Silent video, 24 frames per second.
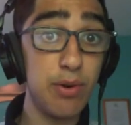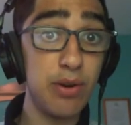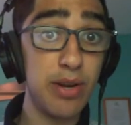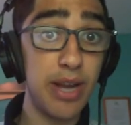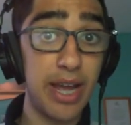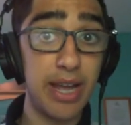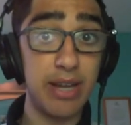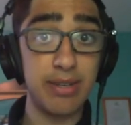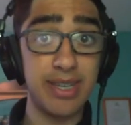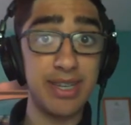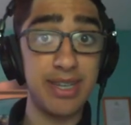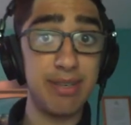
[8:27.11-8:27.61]

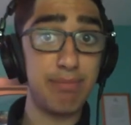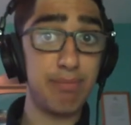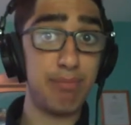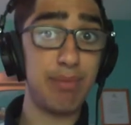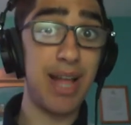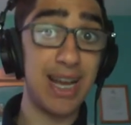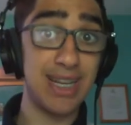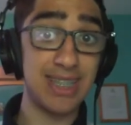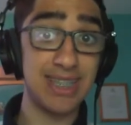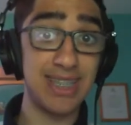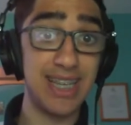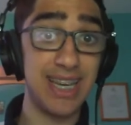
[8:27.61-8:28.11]
and
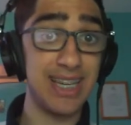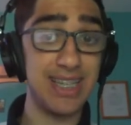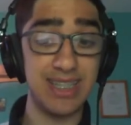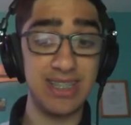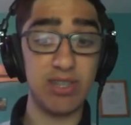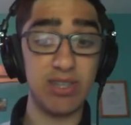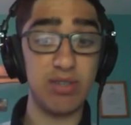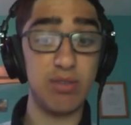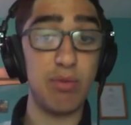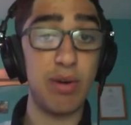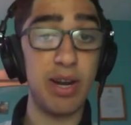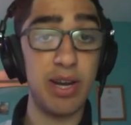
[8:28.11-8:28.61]
black's king is
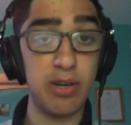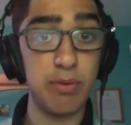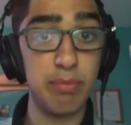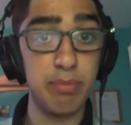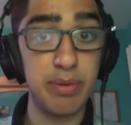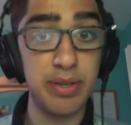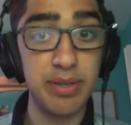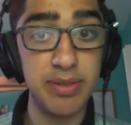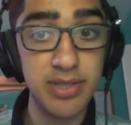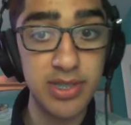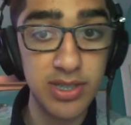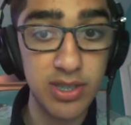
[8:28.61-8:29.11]
still wide open.
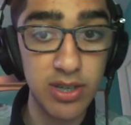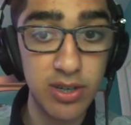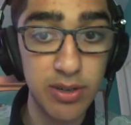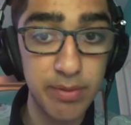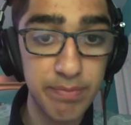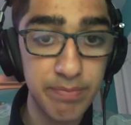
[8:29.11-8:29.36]
So...